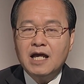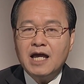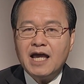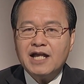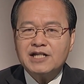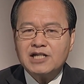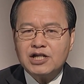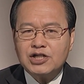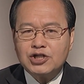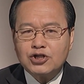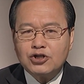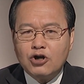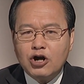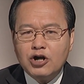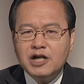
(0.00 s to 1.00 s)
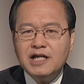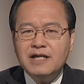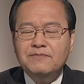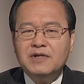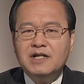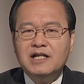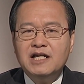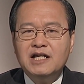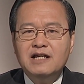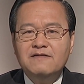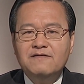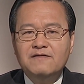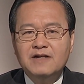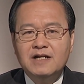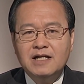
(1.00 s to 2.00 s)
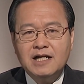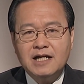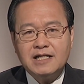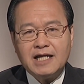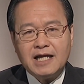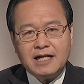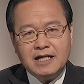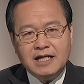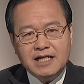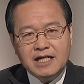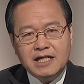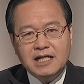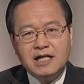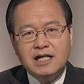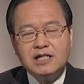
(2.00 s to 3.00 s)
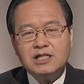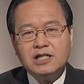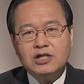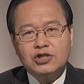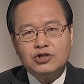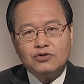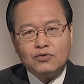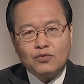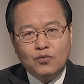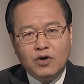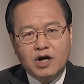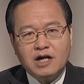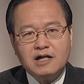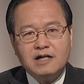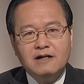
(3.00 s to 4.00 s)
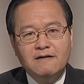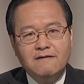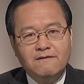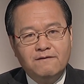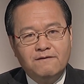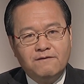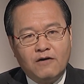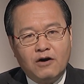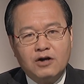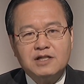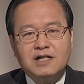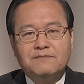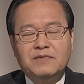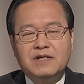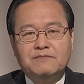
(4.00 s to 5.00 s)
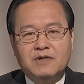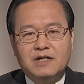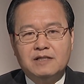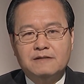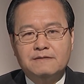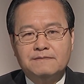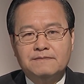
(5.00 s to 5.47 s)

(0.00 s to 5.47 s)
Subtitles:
as I strongly believe that leaders should work for the people.